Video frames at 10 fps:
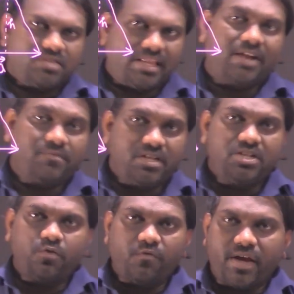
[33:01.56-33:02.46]
so that we
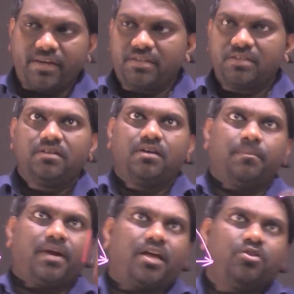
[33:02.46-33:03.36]
need to find,
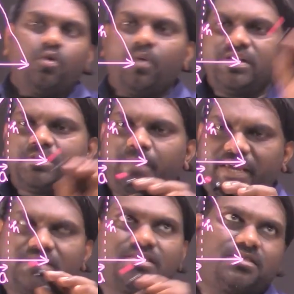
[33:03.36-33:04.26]
but I know what is
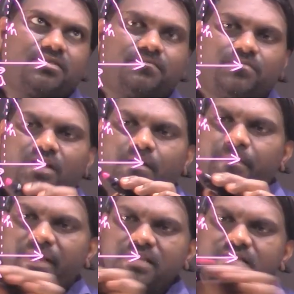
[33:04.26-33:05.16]
base.
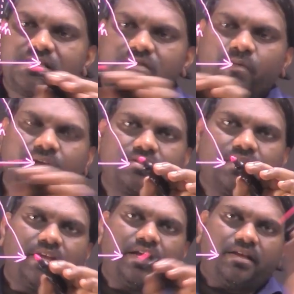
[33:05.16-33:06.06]
Base is
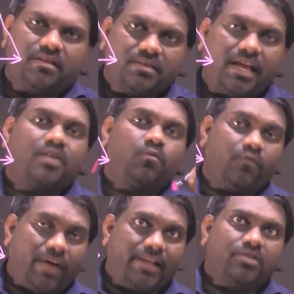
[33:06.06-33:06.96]
vector a, that
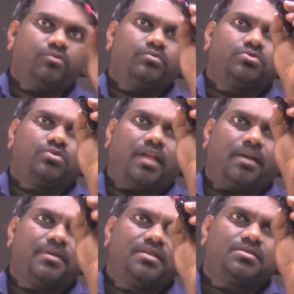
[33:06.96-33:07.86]
value, so
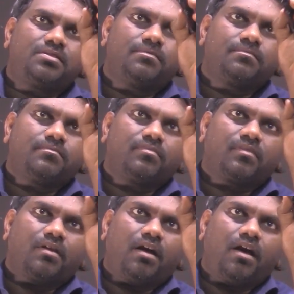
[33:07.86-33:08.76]
that means
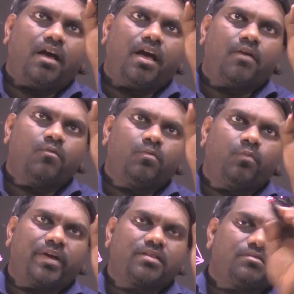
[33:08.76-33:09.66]
I have
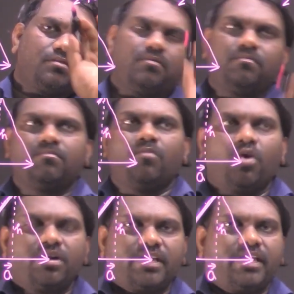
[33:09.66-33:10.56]

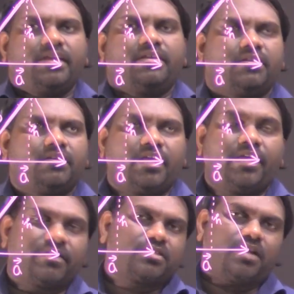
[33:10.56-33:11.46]
mod a
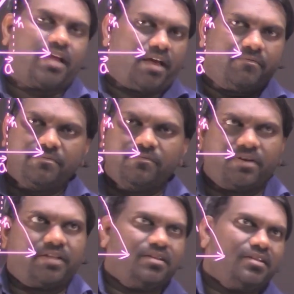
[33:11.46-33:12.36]
vector I have.
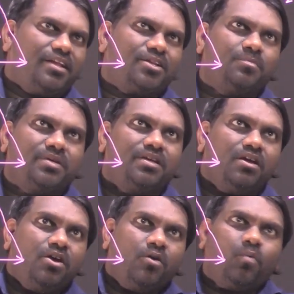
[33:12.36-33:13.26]
Fine, let it be.
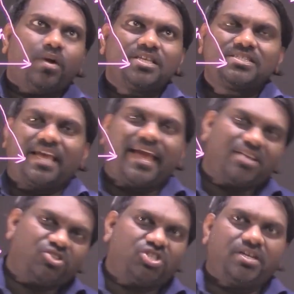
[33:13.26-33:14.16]
What is
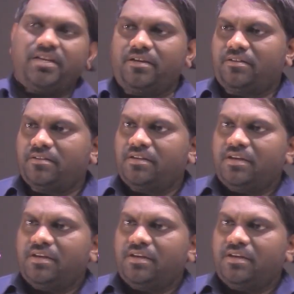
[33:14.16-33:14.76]
h here?